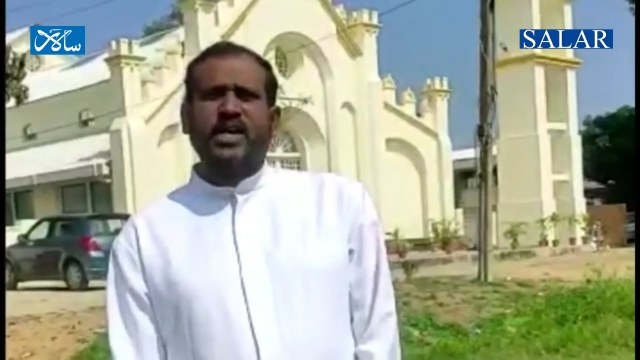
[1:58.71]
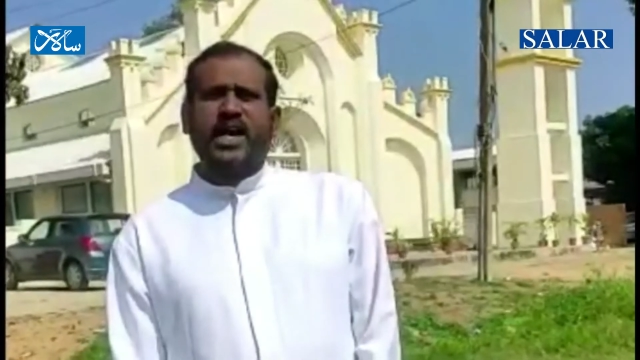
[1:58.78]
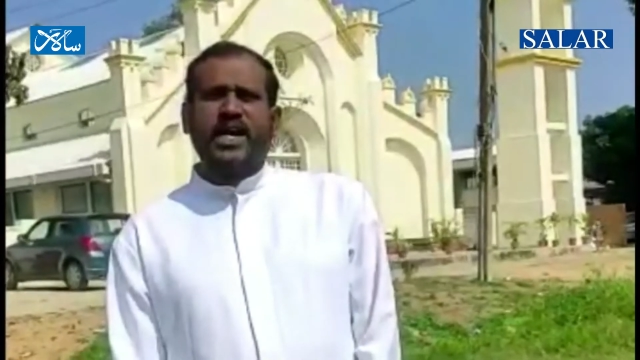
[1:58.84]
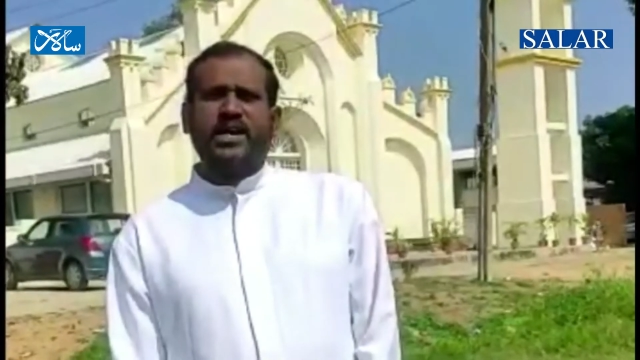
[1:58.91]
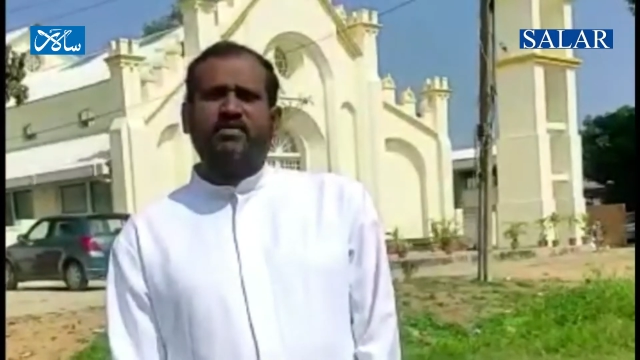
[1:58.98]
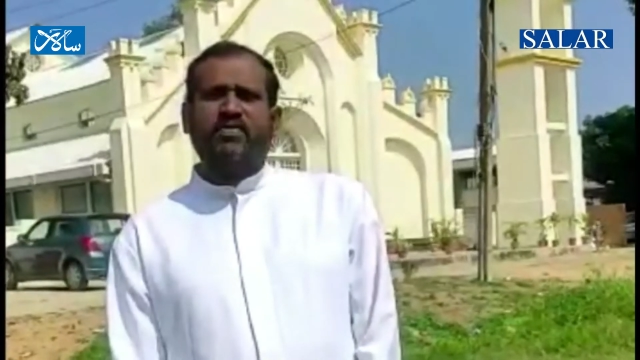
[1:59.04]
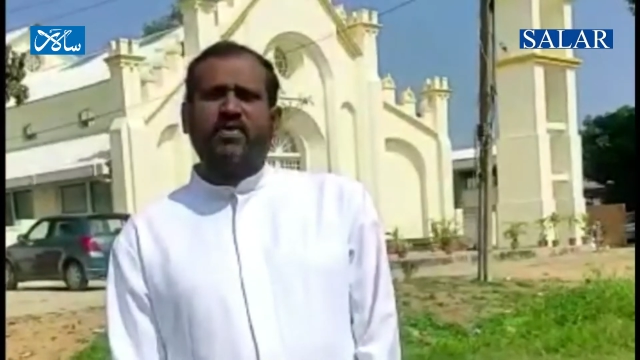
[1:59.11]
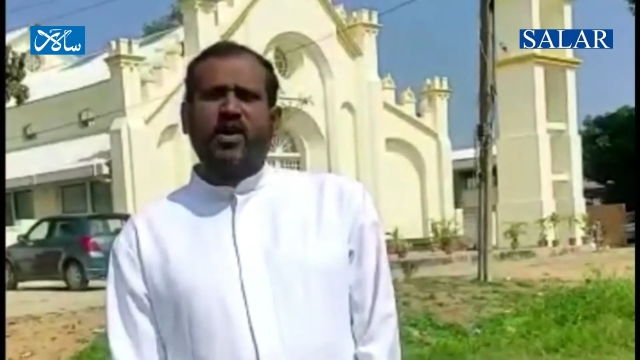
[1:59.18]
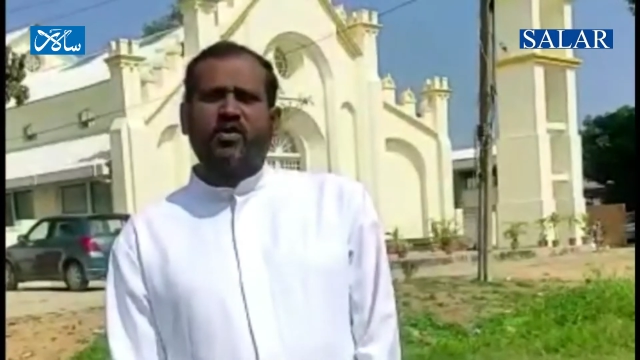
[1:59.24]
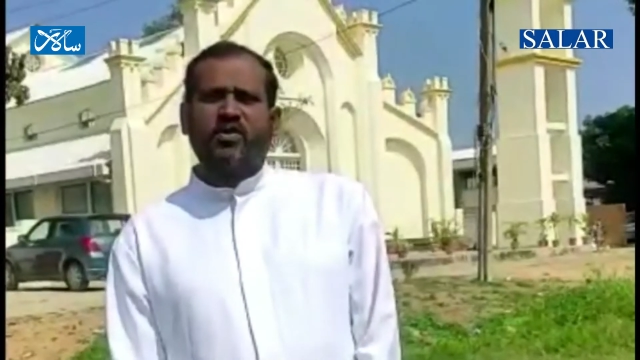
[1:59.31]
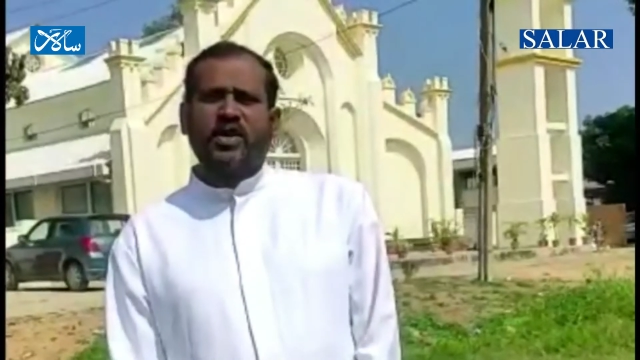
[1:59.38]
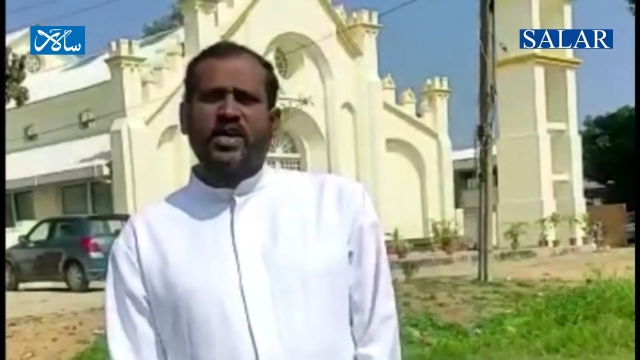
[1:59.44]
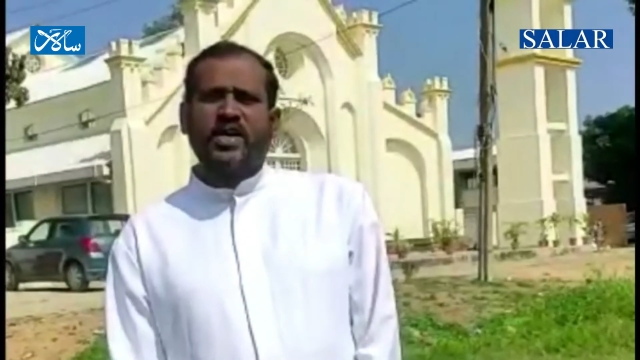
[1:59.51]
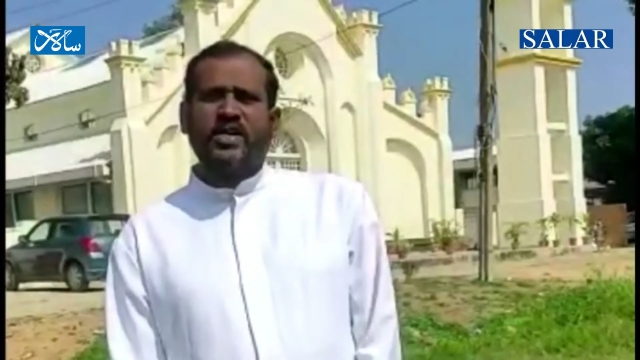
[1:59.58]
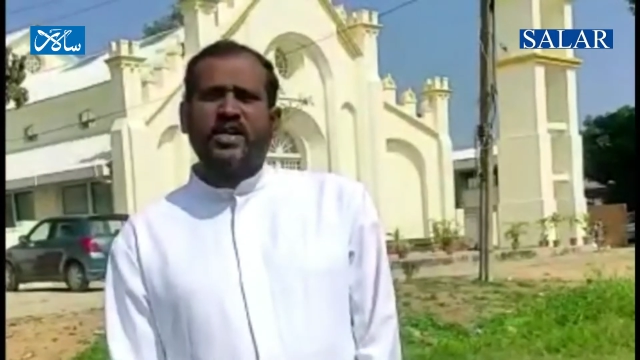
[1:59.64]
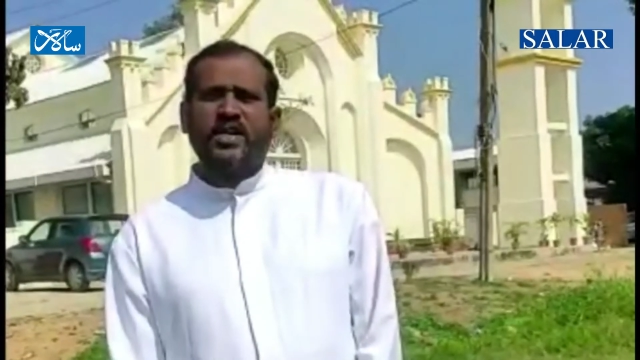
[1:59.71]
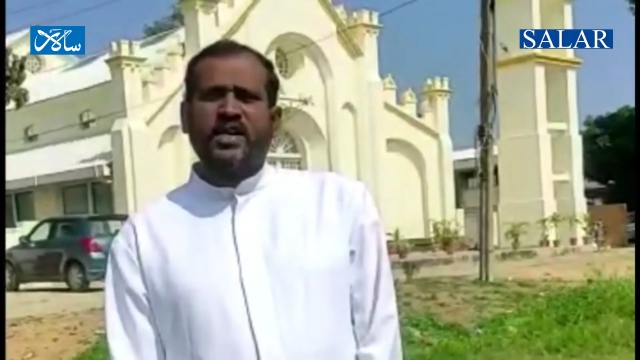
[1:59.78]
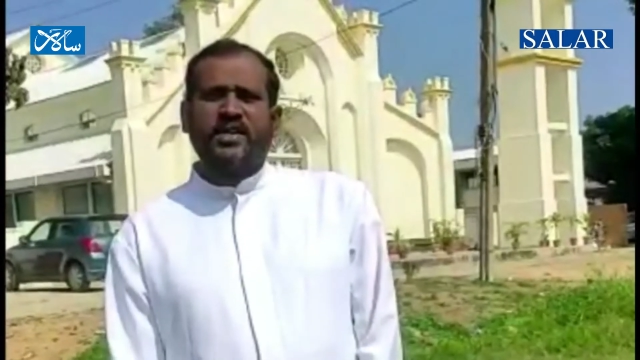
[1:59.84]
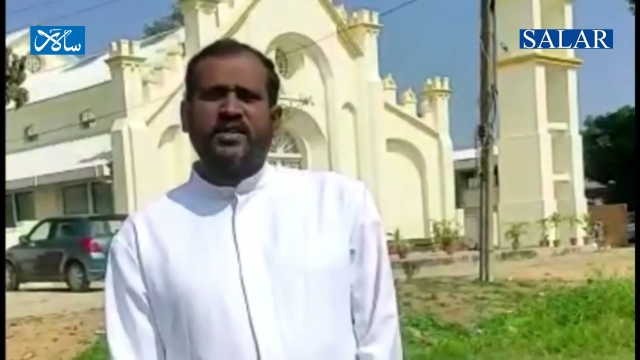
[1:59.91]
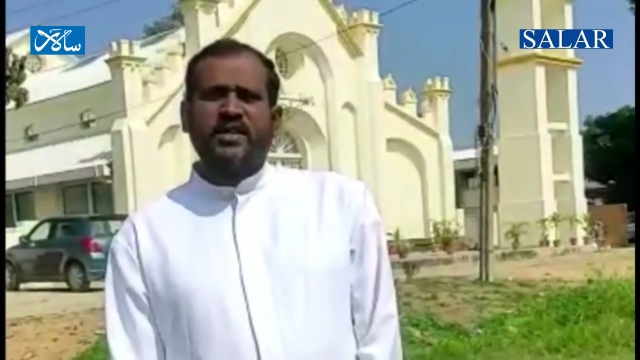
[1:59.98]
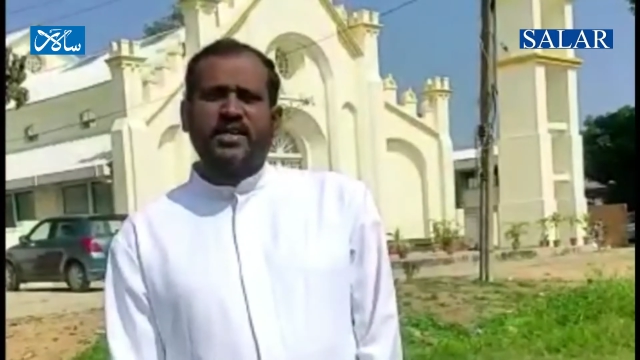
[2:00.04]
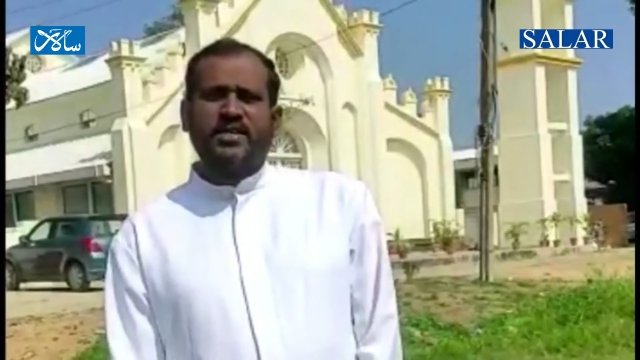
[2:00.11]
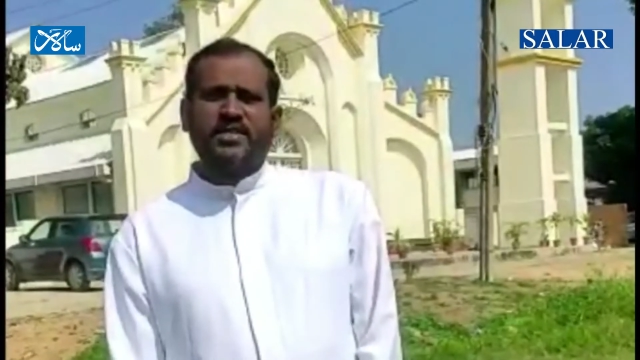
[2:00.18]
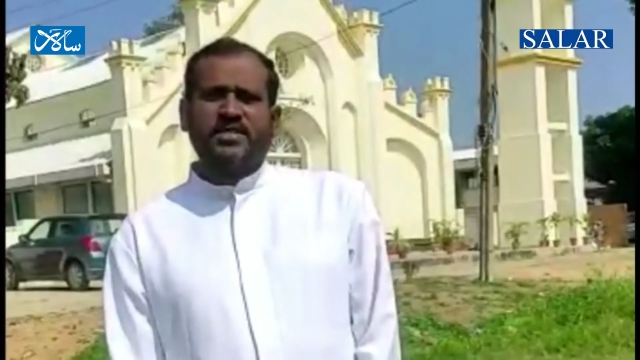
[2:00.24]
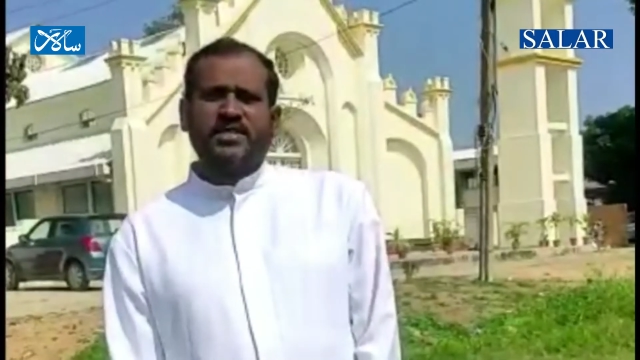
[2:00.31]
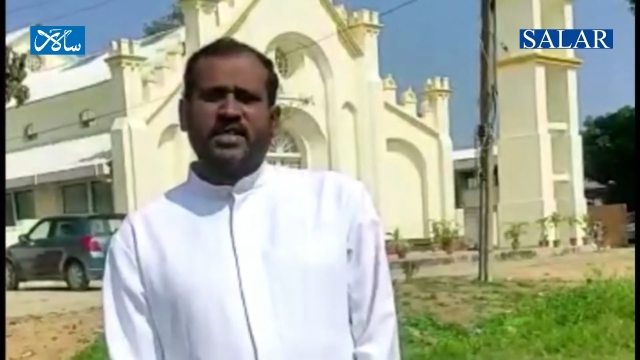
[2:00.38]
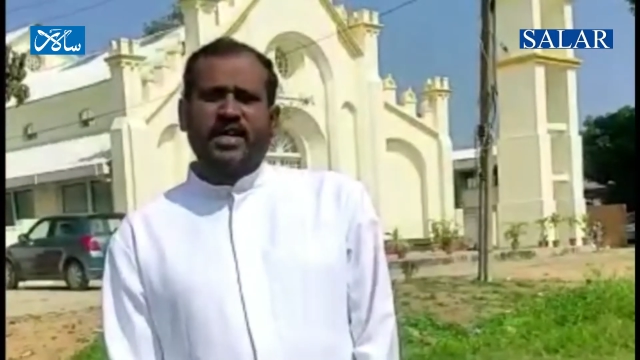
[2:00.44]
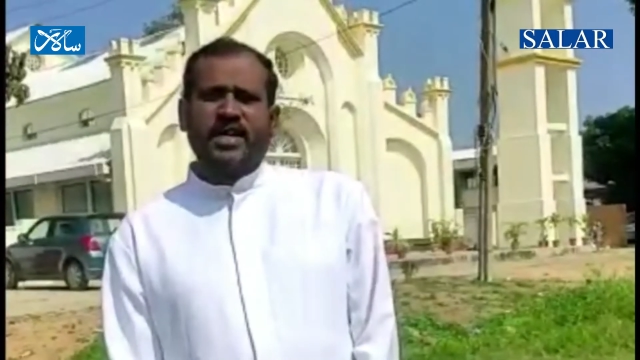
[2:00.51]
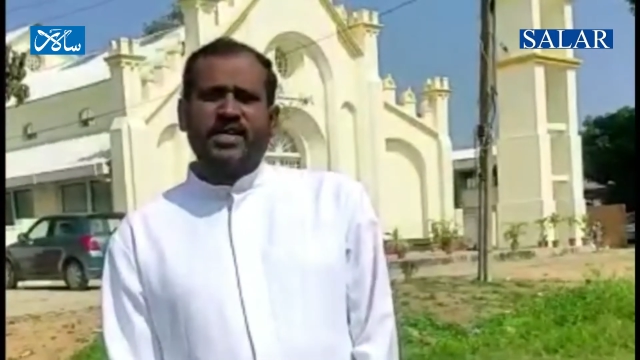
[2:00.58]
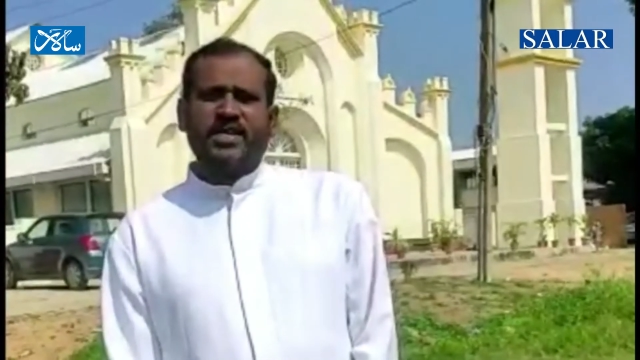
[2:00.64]
and found out that his
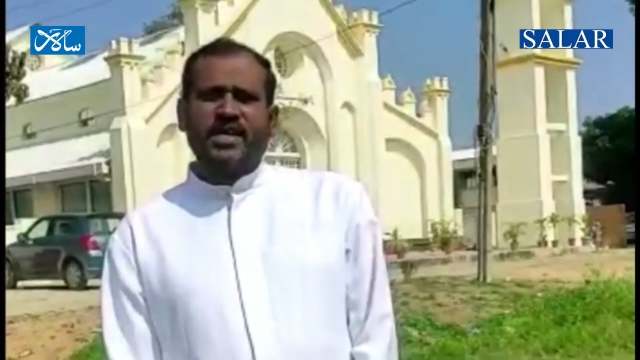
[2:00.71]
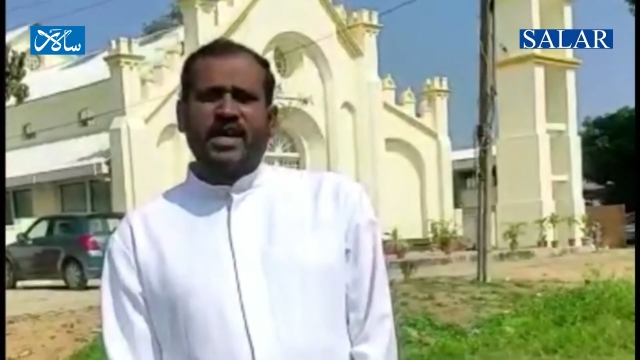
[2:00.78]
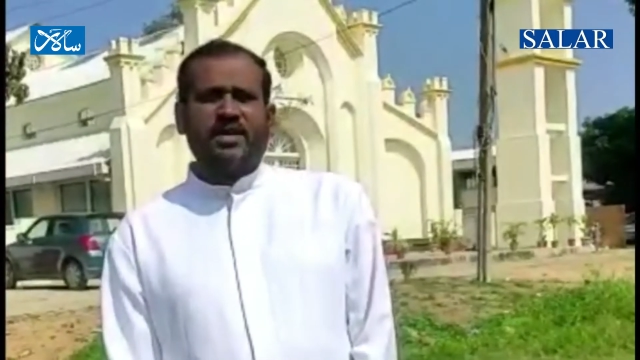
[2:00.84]
head